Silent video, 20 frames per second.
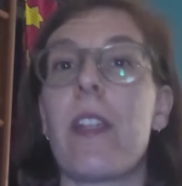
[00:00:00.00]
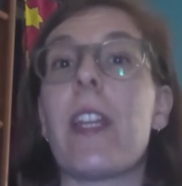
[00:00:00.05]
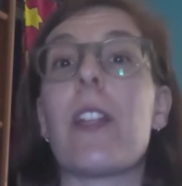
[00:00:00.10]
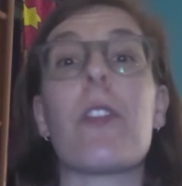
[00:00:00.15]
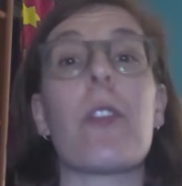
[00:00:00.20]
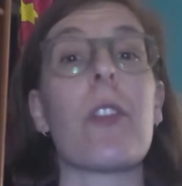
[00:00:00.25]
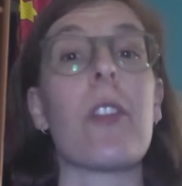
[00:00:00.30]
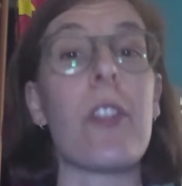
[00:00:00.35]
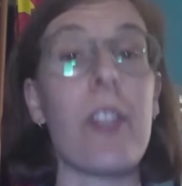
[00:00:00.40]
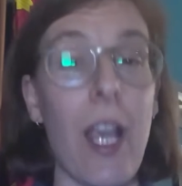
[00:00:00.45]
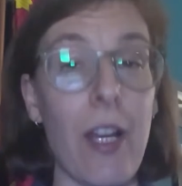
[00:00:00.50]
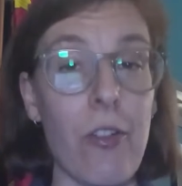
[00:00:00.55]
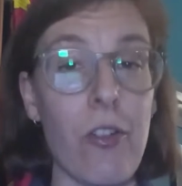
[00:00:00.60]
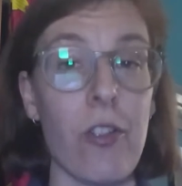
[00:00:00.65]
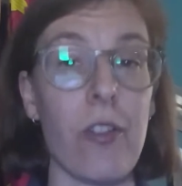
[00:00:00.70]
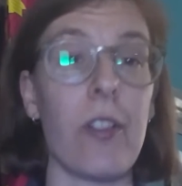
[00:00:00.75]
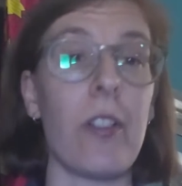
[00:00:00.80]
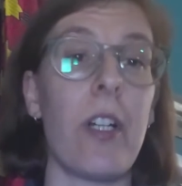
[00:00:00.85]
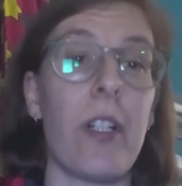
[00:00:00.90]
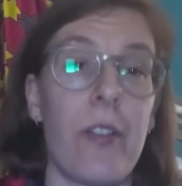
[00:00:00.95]

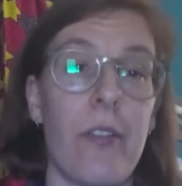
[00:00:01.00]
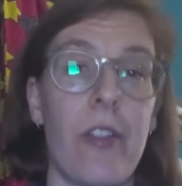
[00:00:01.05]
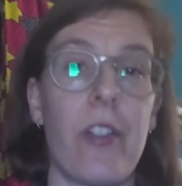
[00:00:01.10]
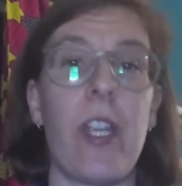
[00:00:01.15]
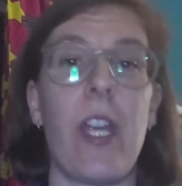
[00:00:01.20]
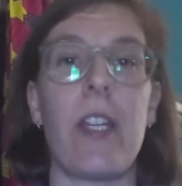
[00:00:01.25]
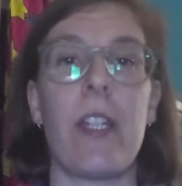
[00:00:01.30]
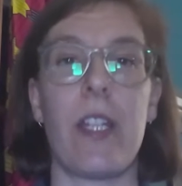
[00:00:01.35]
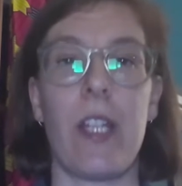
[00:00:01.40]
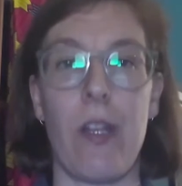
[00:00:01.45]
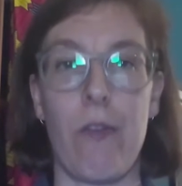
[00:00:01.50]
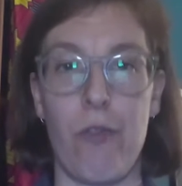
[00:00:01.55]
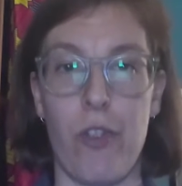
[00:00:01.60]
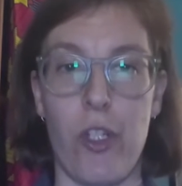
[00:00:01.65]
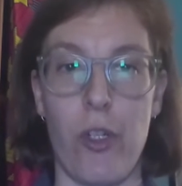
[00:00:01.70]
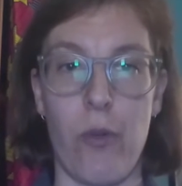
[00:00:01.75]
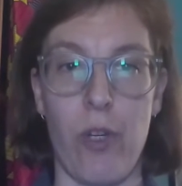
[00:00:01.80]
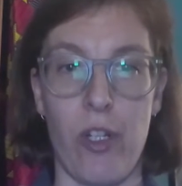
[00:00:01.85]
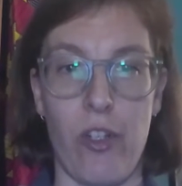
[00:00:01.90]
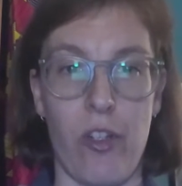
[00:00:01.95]
intersectional understanding of
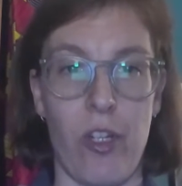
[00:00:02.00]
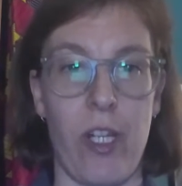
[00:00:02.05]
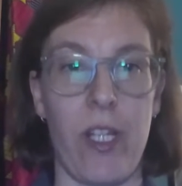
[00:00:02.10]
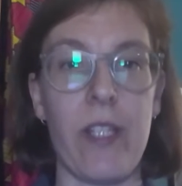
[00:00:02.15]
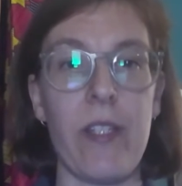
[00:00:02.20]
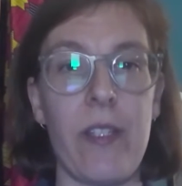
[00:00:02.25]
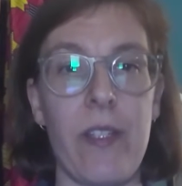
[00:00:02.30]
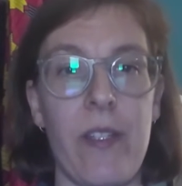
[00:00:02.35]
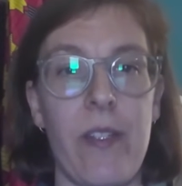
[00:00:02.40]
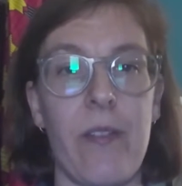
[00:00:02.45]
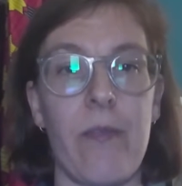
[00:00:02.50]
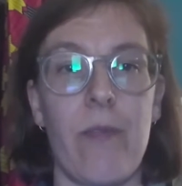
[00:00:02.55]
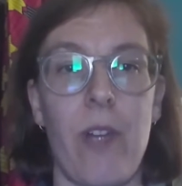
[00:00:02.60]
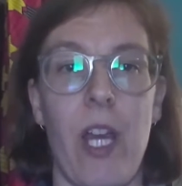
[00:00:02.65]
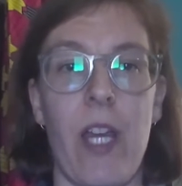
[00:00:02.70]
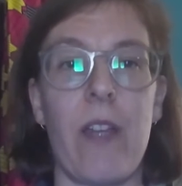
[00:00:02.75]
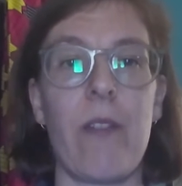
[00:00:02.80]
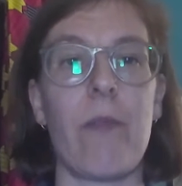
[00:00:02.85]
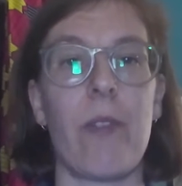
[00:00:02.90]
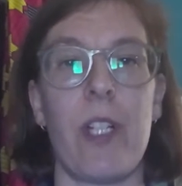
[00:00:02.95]
Jewishness,
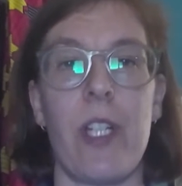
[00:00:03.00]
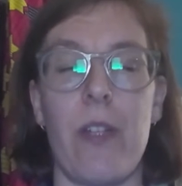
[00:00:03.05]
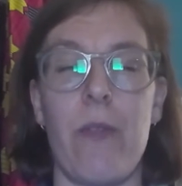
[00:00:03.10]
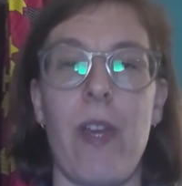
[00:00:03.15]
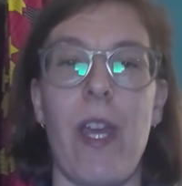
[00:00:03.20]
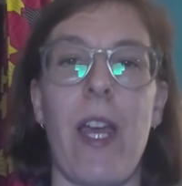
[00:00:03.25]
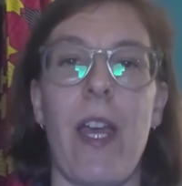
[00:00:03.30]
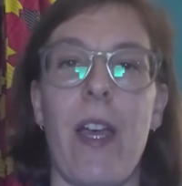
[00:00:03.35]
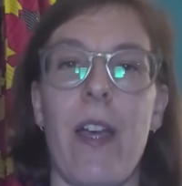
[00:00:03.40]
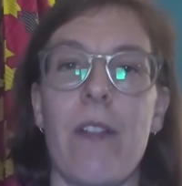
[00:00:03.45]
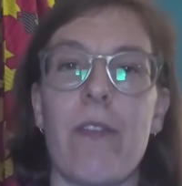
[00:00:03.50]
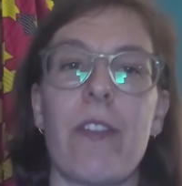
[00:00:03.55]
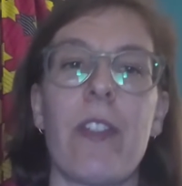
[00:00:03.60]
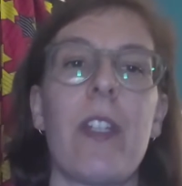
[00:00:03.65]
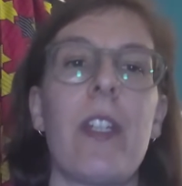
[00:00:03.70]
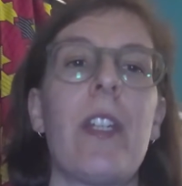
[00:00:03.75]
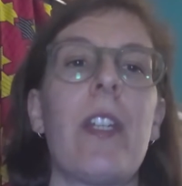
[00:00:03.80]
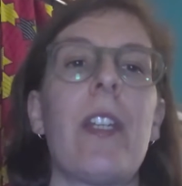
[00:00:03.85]
right, where you have